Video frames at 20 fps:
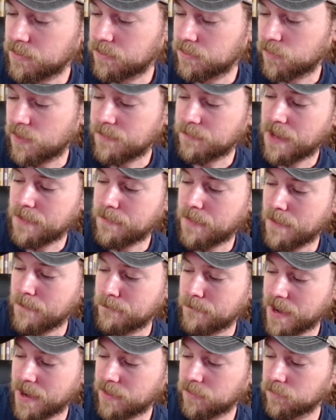screenplay by
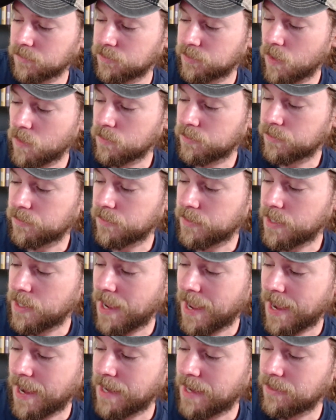Michael
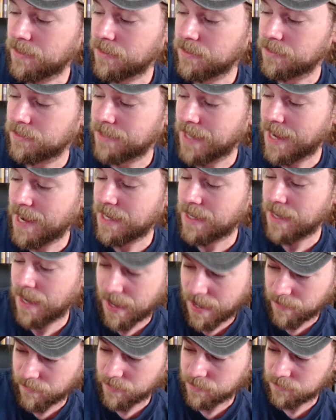Dougherty and Dan
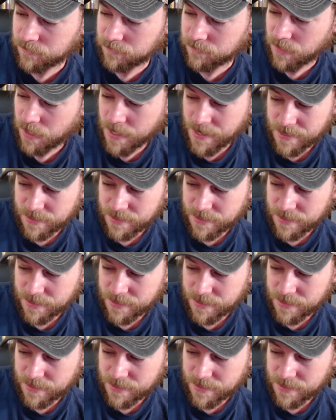Harris.